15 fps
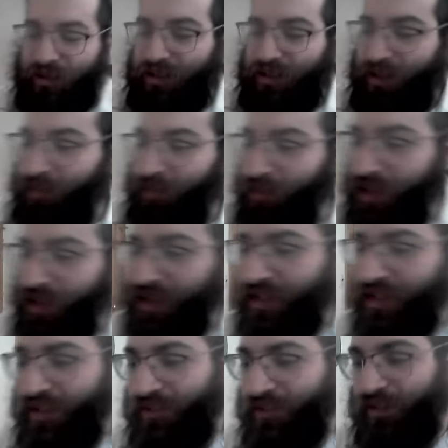skip the
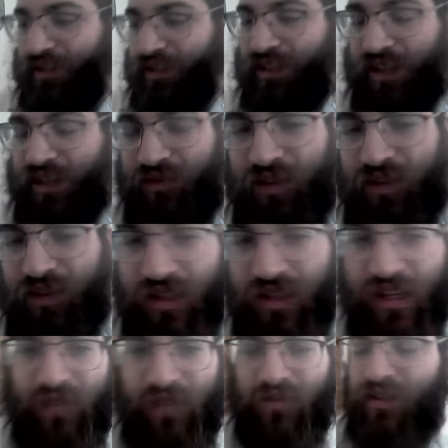picture. We'll just have to use the
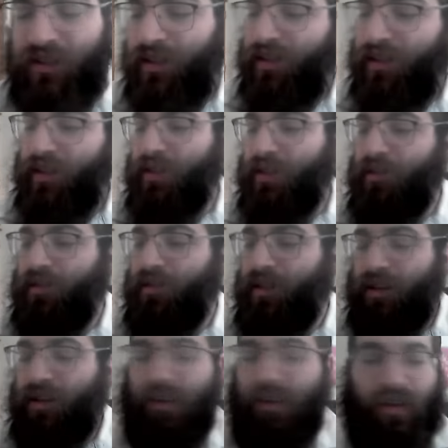names.
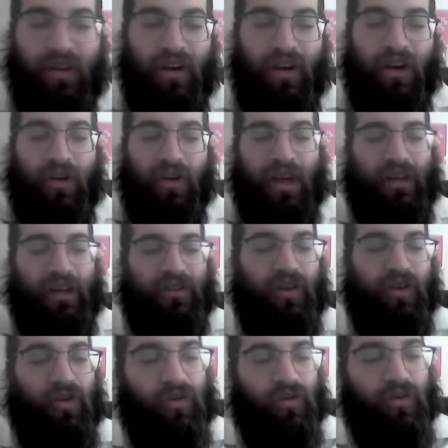Okay,
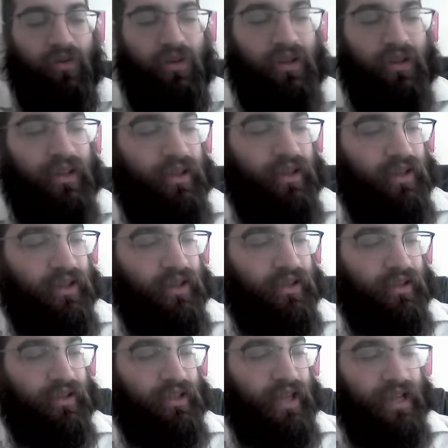so
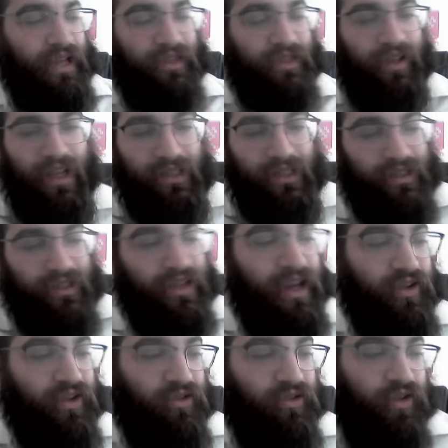today's class is
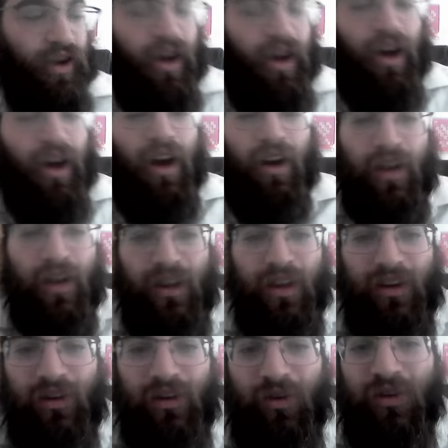titled Oy
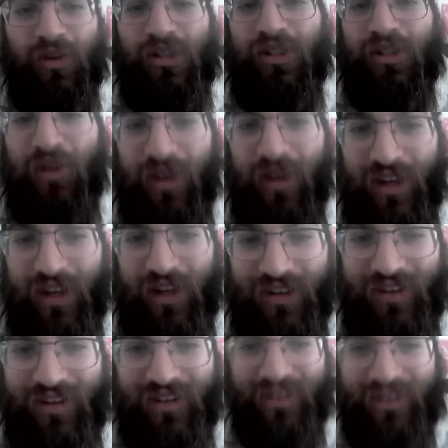or Joy.
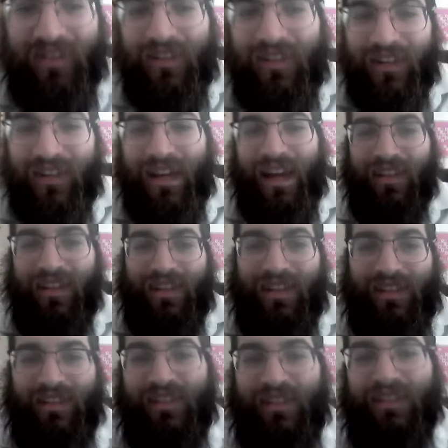And
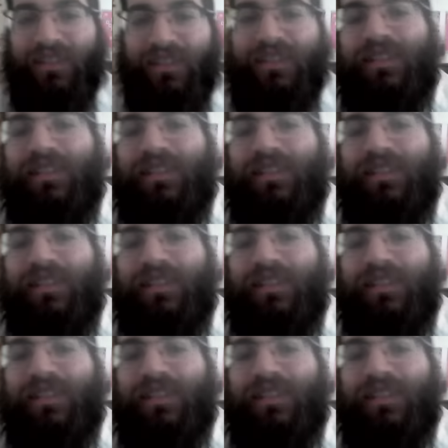this is,